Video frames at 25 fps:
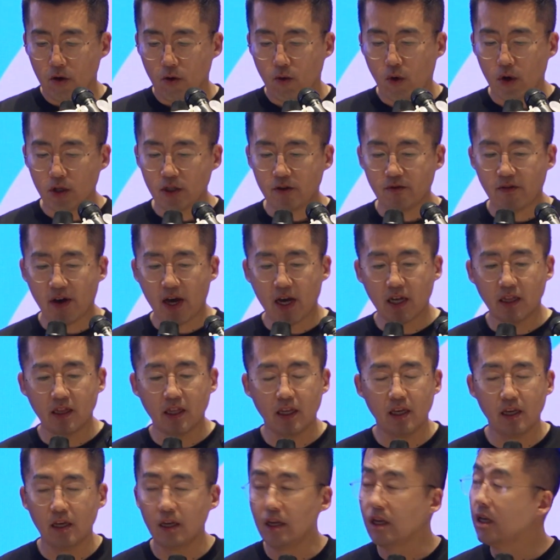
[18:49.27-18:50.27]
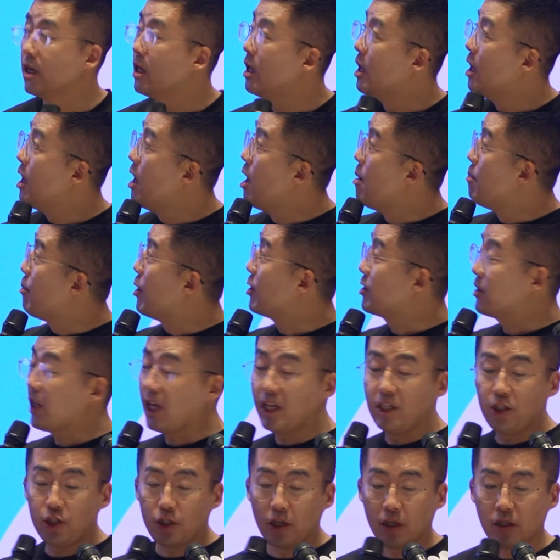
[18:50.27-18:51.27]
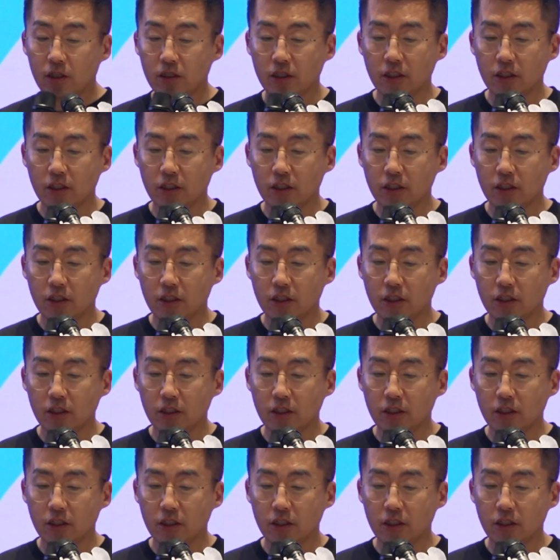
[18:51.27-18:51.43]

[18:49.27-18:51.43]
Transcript: quantifying the potential